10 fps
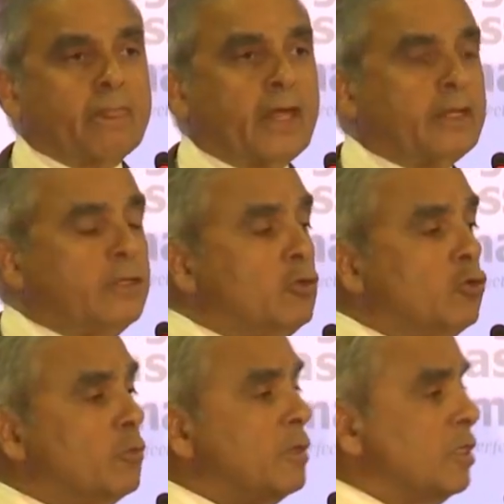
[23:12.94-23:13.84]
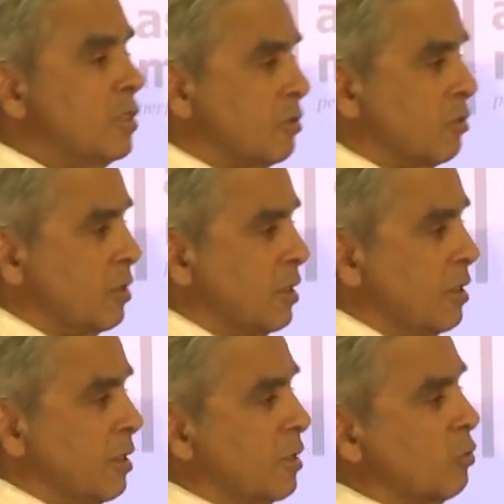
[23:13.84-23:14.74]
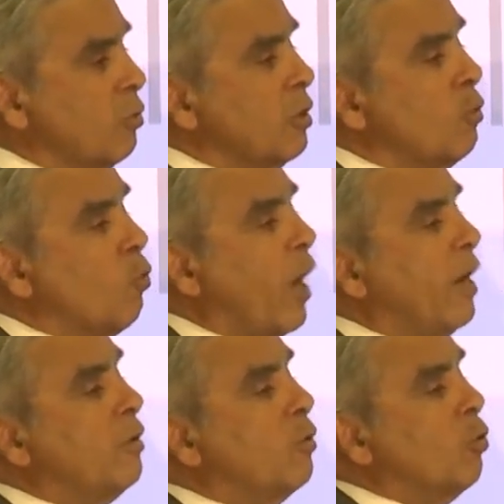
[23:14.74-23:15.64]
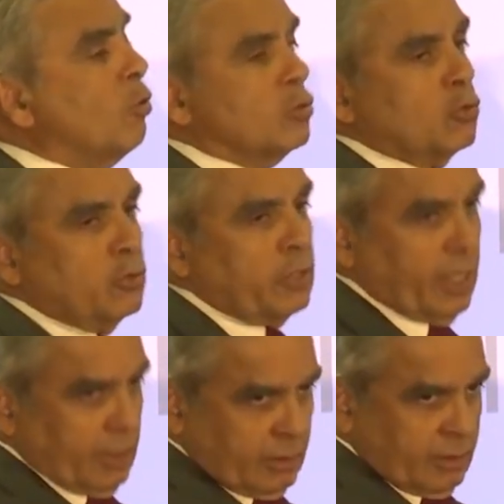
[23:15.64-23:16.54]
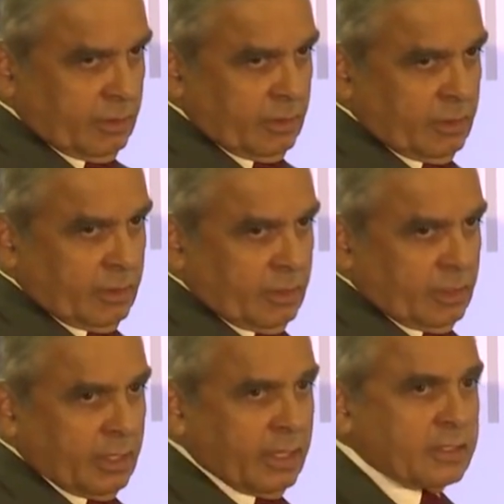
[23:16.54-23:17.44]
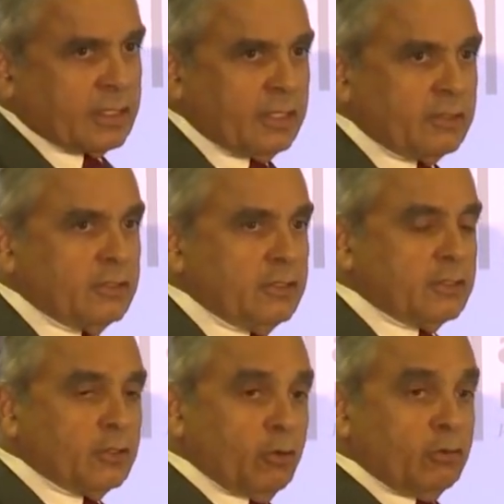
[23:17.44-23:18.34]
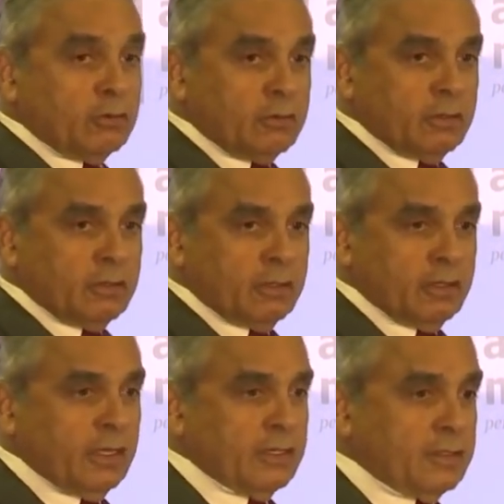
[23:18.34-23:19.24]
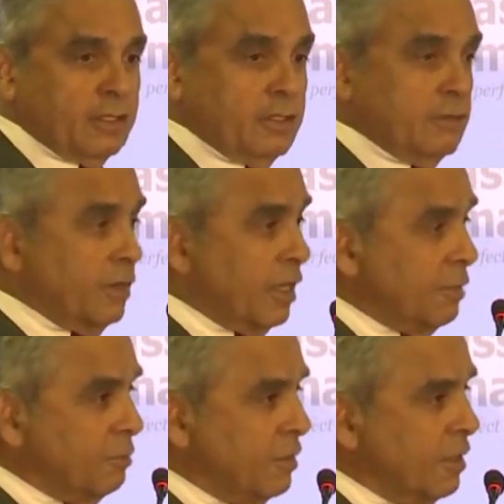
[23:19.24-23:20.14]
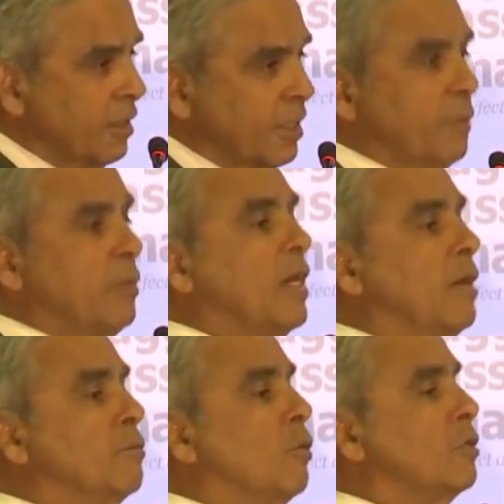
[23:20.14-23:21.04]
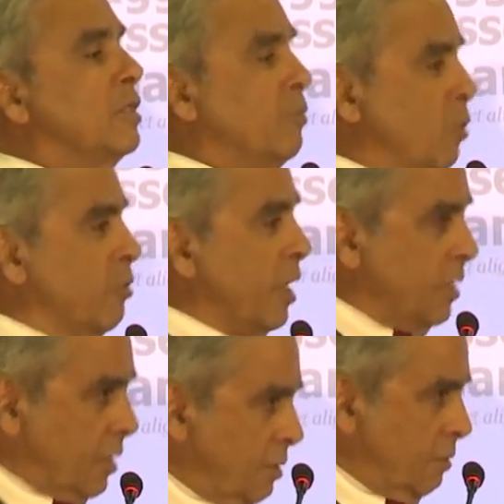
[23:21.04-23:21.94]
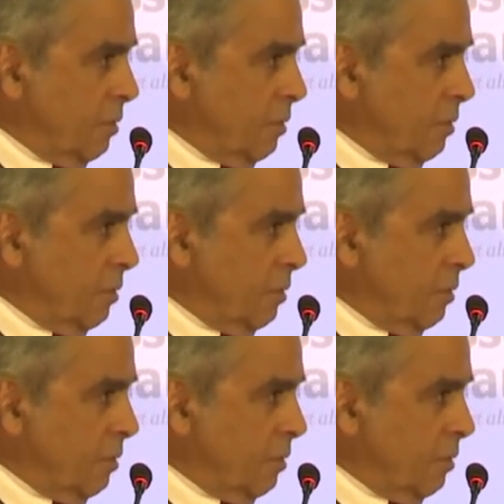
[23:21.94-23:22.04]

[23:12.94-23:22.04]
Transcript: that in human history, there's only one road to take. As countries grow, as they develop, they become more democratic.